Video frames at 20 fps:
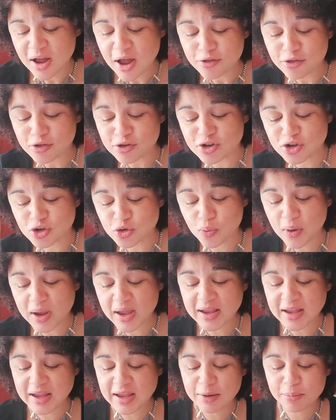the
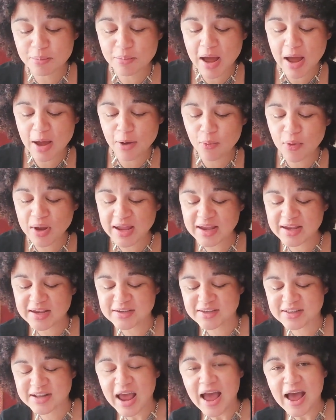swing in my
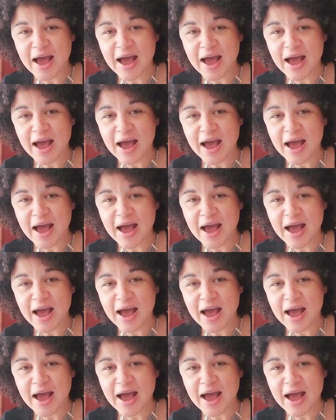waist